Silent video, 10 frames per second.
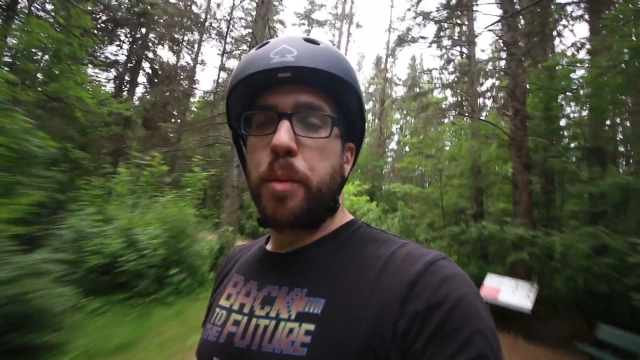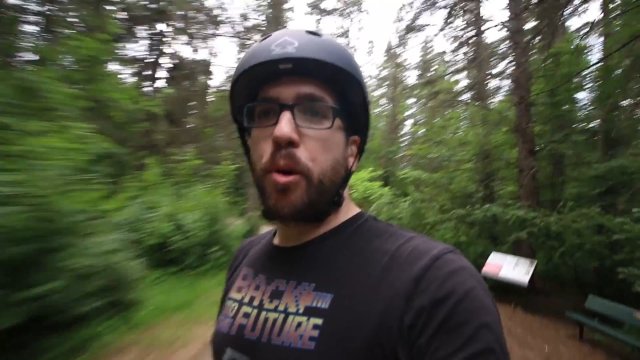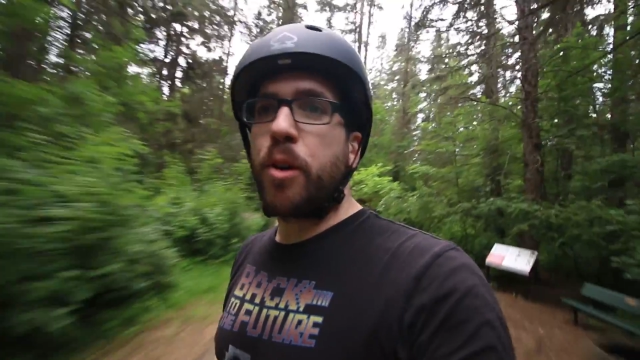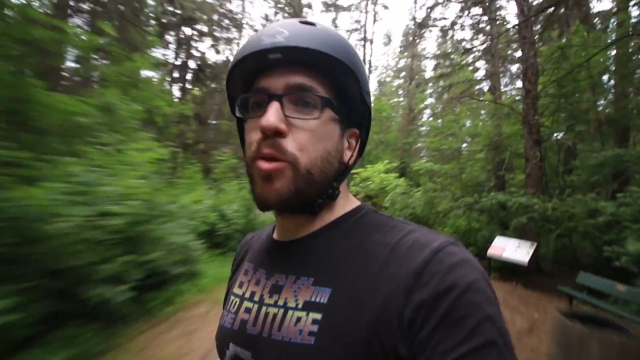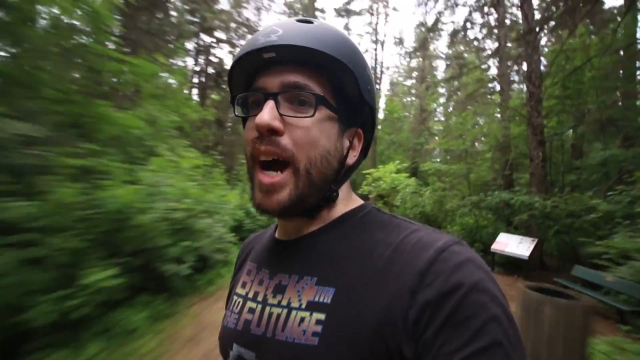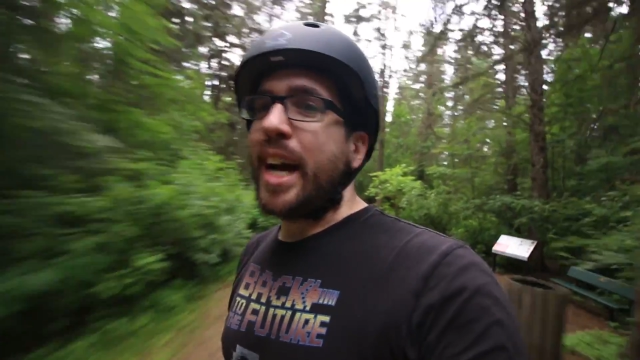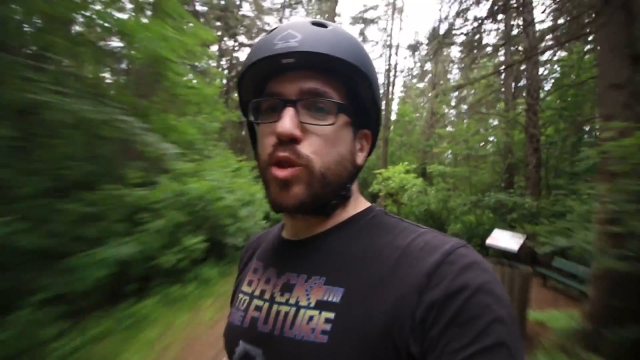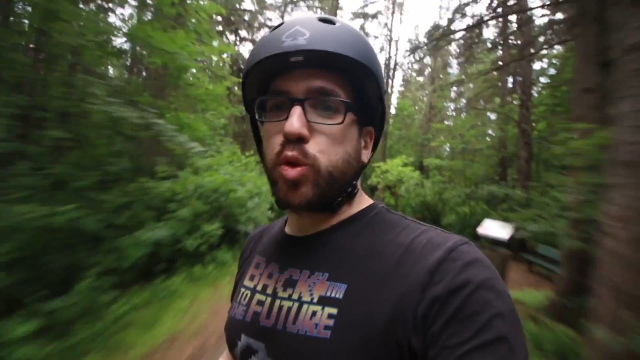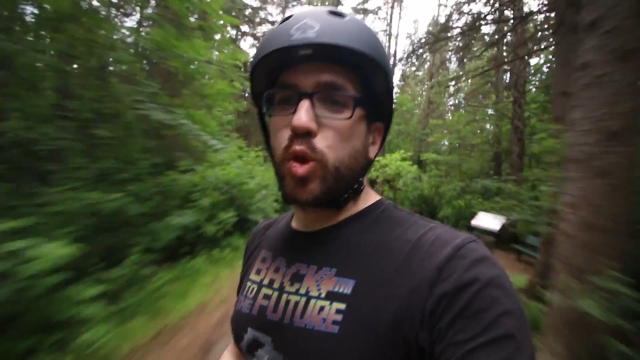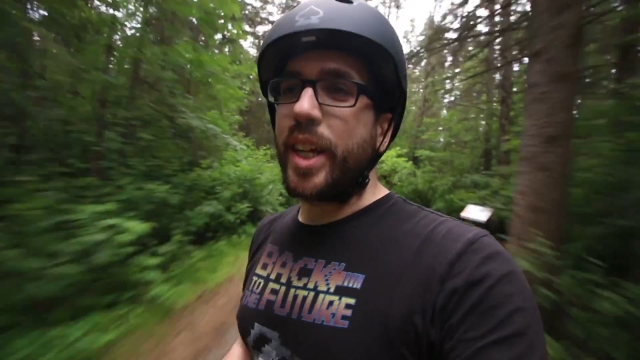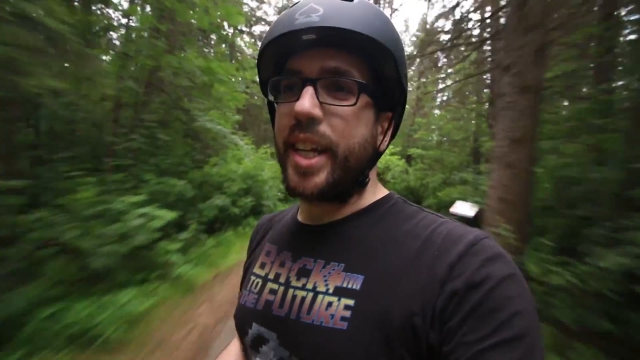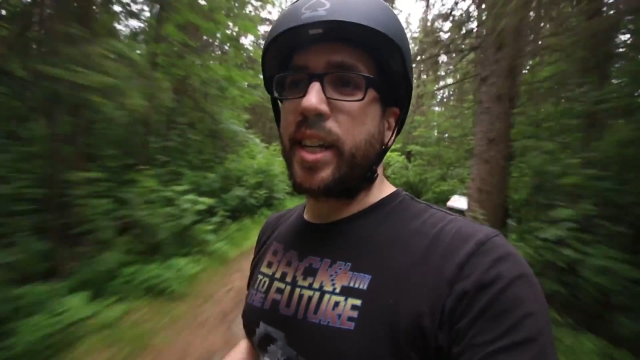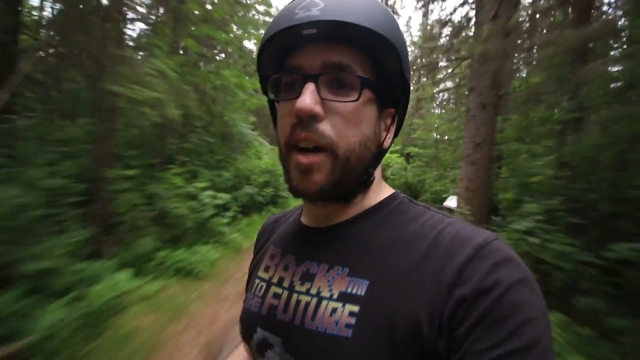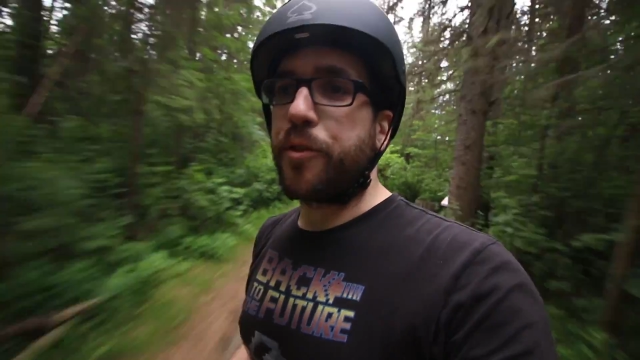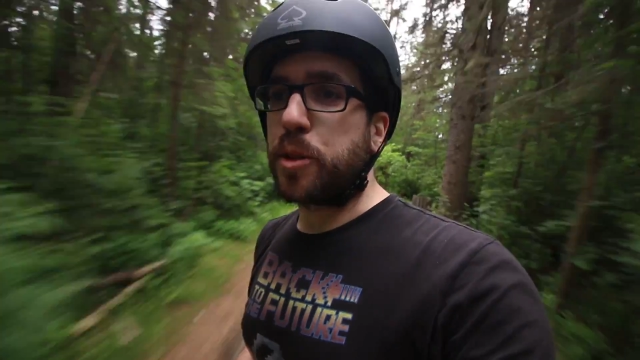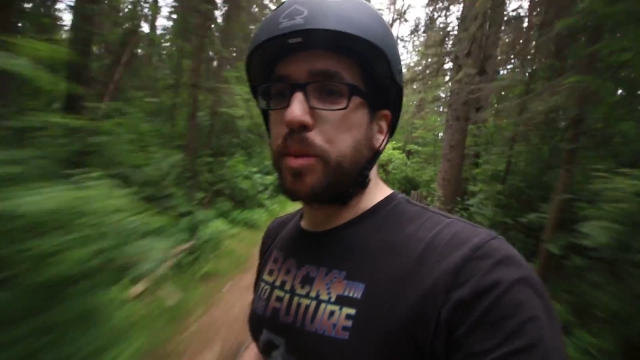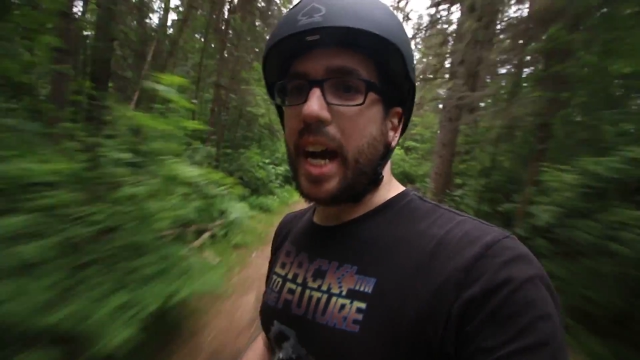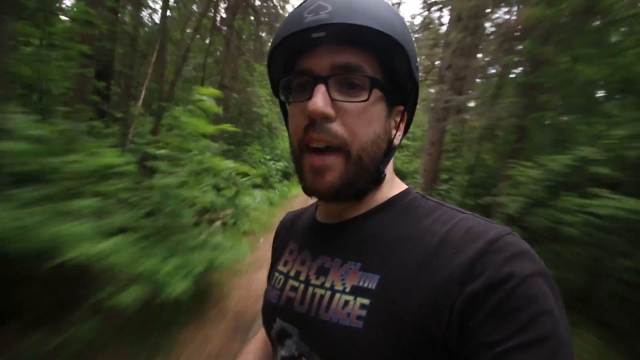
The board rides really comfortably.